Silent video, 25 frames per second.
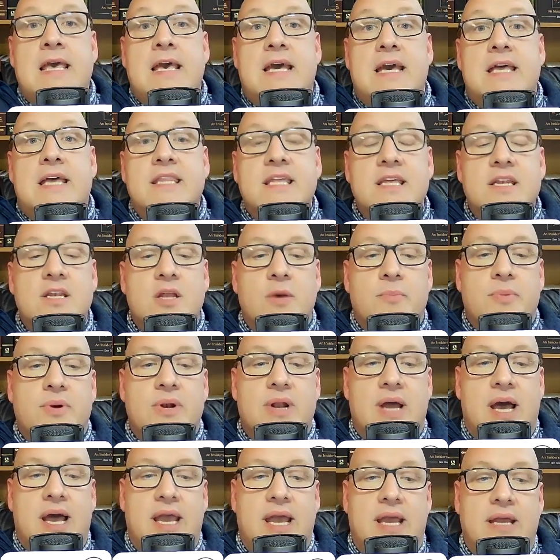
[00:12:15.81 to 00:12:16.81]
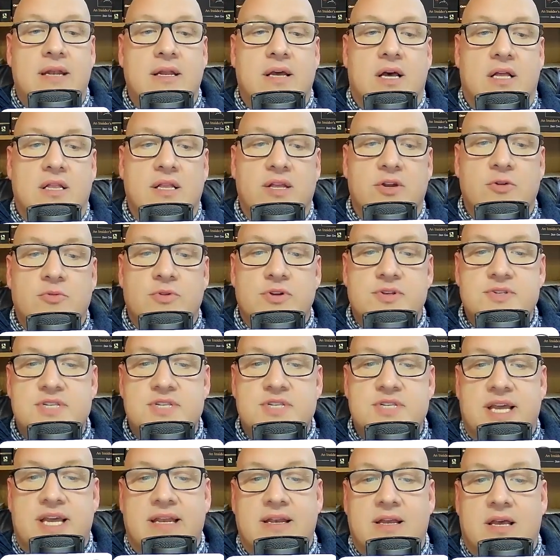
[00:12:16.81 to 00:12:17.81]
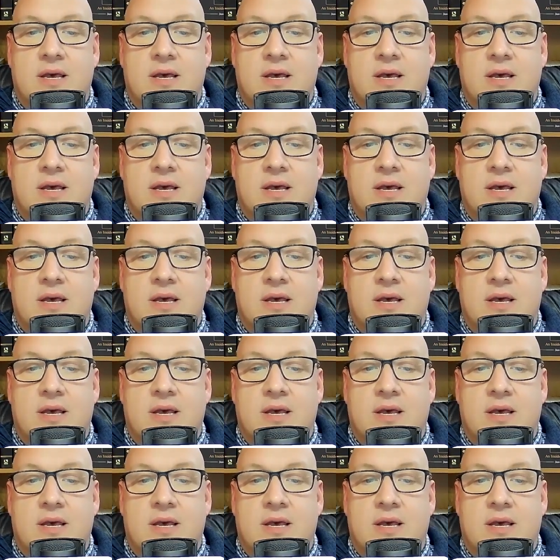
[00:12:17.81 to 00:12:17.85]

And then number nine, a literal second